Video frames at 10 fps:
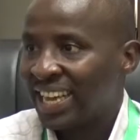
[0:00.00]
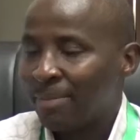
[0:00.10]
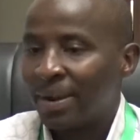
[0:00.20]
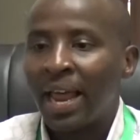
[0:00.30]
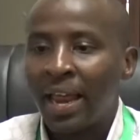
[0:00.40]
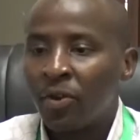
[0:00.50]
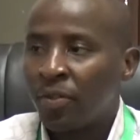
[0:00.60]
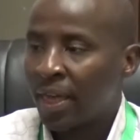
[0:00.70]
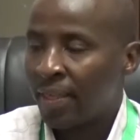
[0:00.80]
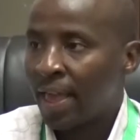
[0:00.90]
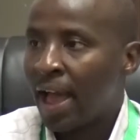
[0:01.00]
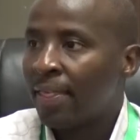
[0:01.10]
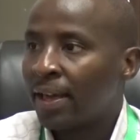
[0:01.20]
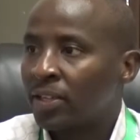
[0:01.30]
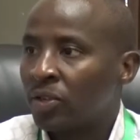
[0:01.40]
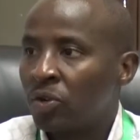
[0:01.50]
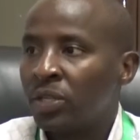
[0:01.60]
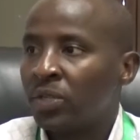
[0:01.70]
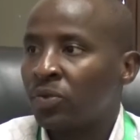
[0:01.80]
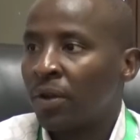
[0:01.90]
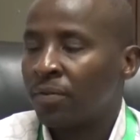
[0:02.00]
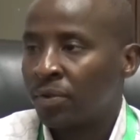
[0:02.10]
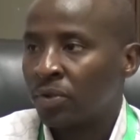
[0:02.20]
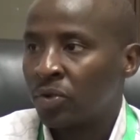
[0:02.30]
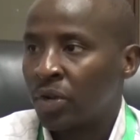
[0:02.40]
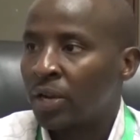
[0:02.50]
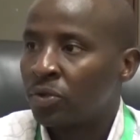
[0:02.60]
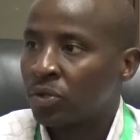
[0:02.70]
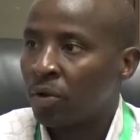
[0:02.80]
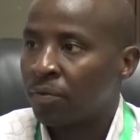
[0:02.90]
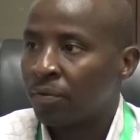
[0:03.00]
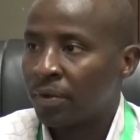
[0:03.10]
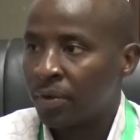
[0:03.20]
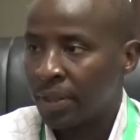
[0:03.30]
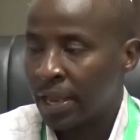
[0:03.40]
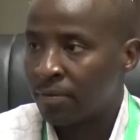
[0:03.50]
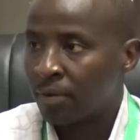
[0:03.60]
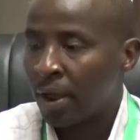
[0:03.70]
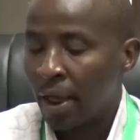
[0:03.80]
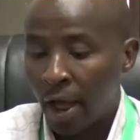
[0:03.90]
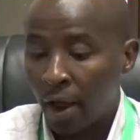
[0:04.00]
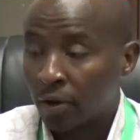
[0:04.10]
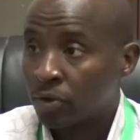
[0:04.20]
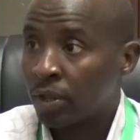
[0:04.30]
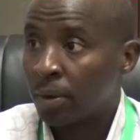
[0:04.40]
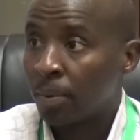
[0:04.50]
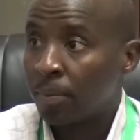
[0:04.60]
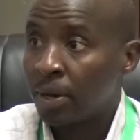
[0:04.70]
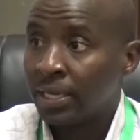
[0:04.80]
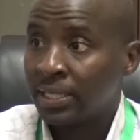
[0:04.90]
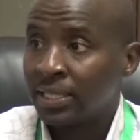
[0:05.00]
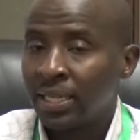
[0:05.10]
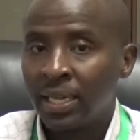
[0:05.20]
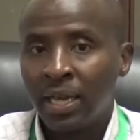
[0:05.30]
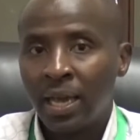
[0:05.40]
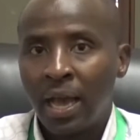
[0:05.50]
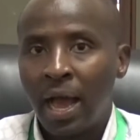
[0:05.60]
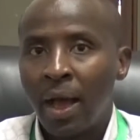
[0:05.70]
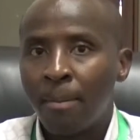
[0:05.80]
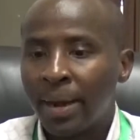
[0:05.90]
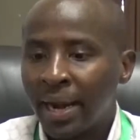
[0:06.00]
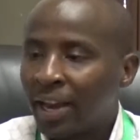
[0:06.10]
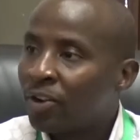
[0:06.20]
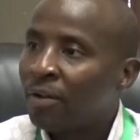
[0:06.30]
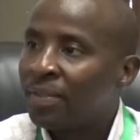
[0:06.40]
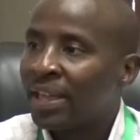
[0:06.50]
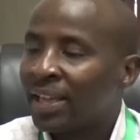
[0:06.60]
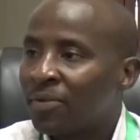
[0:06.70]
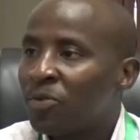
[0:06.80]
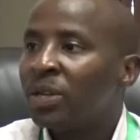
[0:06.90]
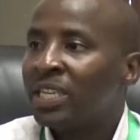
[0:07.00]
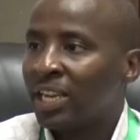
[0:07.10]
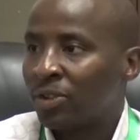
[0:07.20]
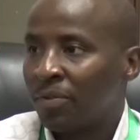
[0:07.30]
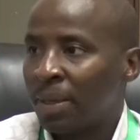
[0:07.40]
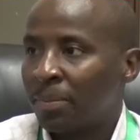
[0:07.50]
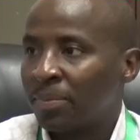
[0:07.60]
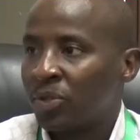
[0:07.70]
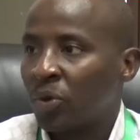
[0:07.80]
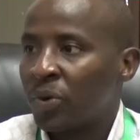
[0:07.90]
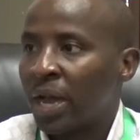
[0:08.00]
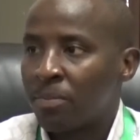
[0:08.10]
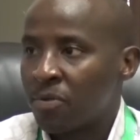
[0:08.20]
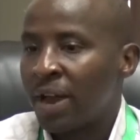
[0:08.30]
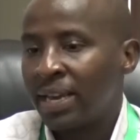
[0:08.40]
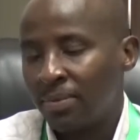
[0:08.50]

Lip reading: But I know there are other solutions we have tried to solve then to the populations, but I don't have the full details of them, so we can provide.